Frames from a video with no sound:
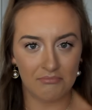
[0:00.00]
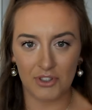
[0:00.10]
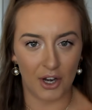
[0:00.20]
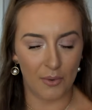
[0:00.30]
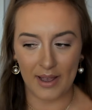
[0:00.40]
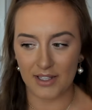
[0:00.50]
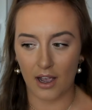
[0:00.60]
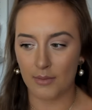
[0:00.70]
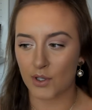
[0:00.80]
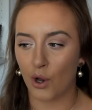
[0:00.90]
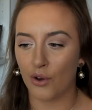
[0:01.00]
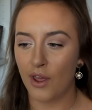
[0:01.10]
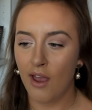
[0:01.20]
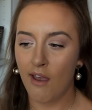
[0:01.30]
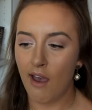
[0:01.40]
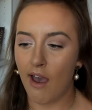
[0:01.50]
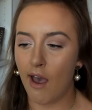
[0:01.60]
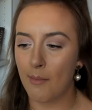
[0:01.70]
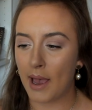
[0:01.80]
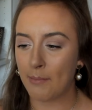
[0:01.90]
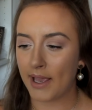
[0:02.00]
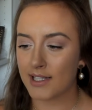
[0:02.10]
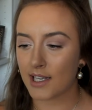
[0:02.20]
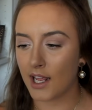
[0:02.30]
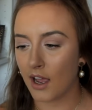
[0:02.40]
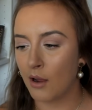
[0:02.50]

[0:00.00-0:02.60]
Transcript: Don't know where time has gone. And basically,